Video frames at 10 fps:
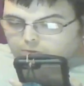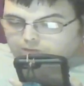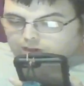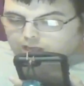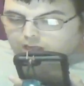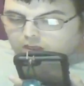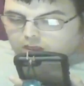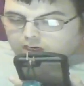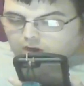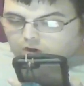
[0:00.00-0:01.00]
with
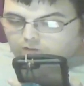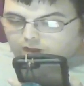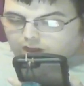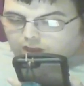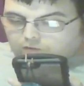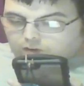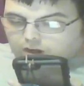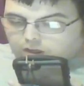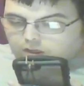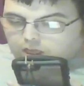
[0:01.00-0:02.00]
Casey Novak's
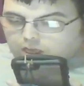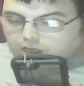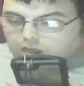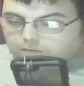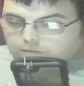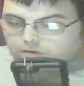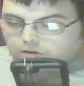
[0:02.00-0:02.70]
first day and